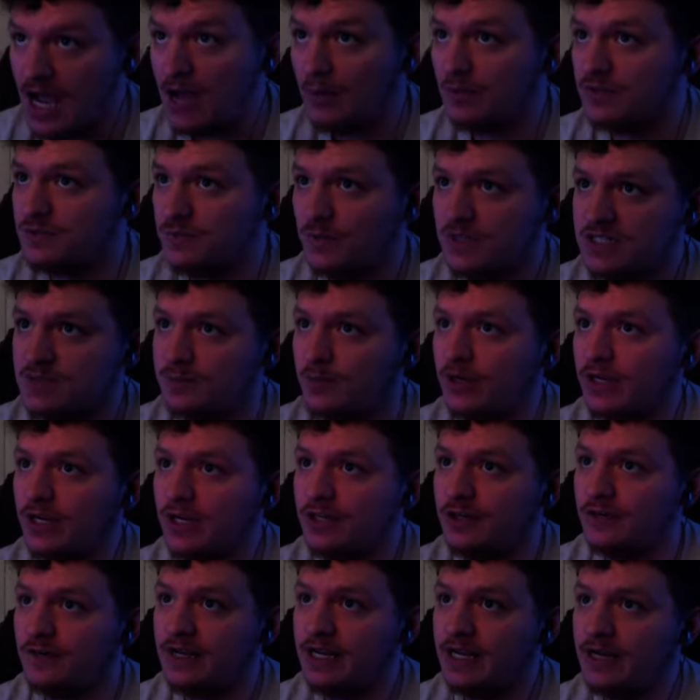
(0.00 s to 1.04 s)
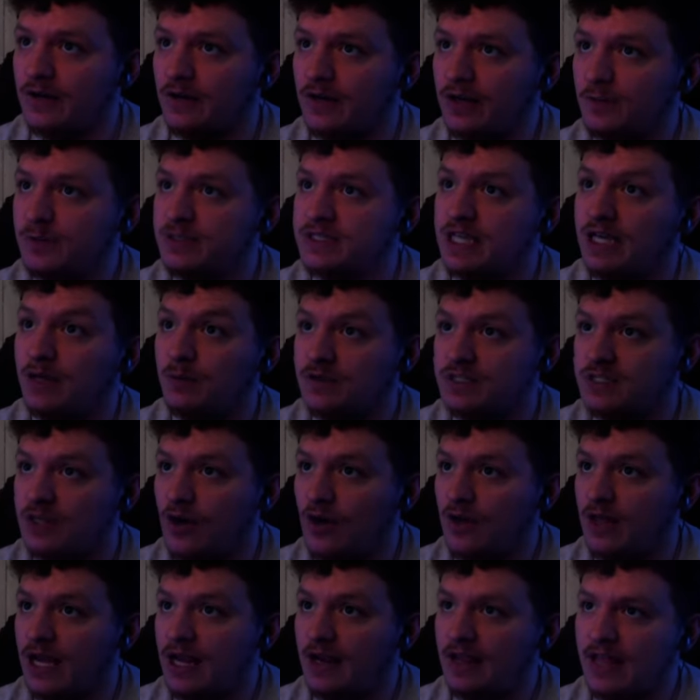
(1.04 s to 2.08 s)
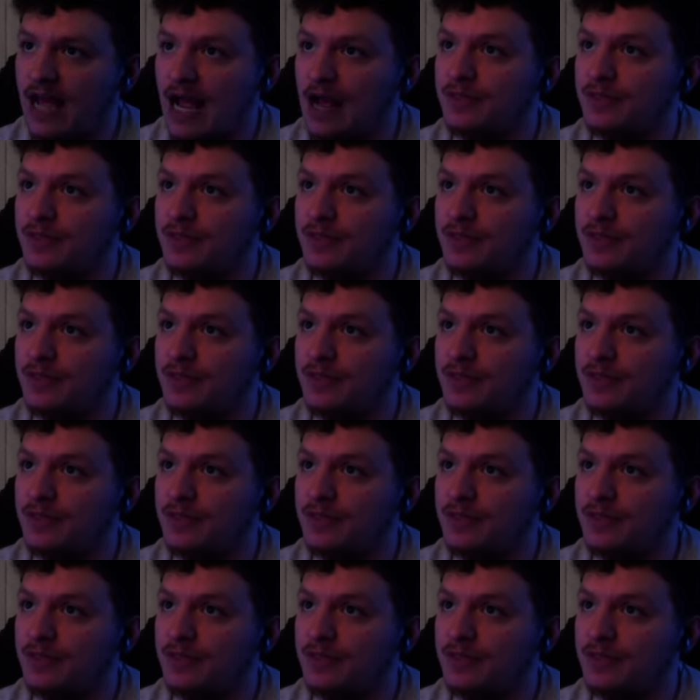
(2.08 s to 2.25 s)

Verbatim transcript: I was whispering in your ear. It was it was all I, uh,